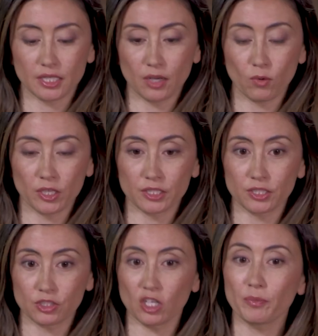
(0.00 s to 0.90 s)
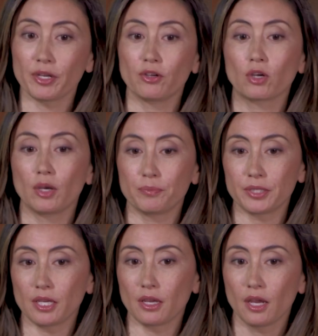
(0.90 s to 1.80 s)
that I wanted to start my own
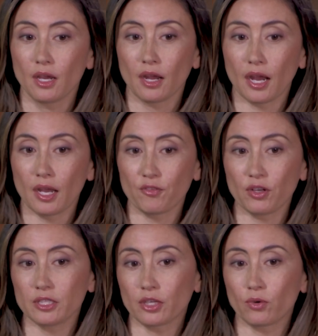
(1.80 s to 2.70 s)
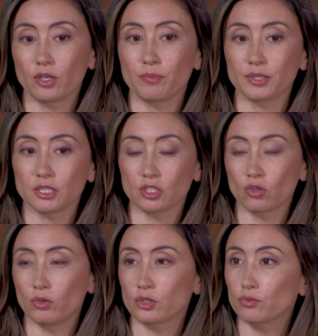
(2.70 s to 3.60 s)
company, I felt like going to business
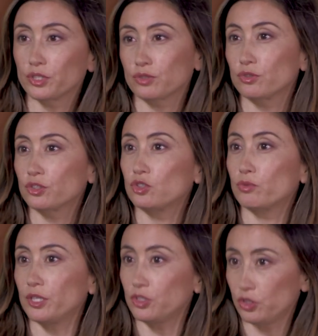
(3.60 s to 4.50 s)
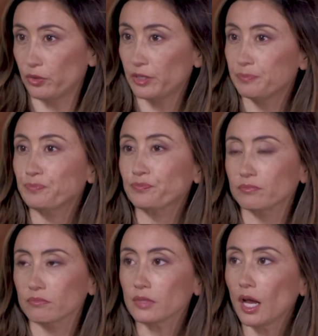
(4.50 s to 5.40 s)
school was a risk reduced way to do it.
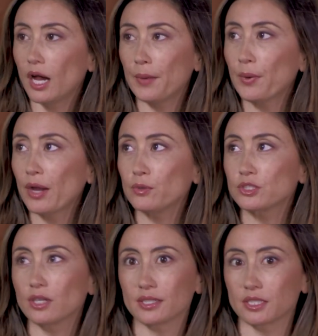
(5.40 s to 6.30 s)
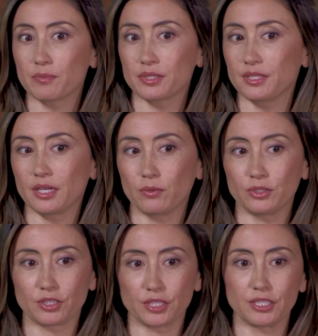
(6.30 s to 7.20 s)
Mm-hmm. Um, I was not somebody that
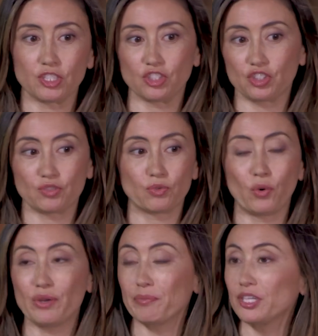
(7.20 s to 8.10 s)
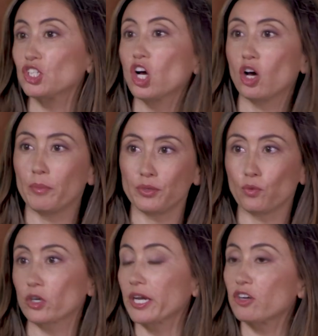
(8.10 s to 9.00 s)
was going to just quit my job and
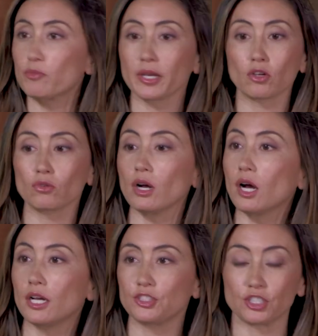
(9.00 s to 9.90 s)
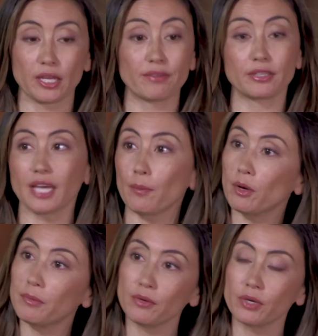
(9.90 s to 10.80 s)
work out of my garage and have a gap on my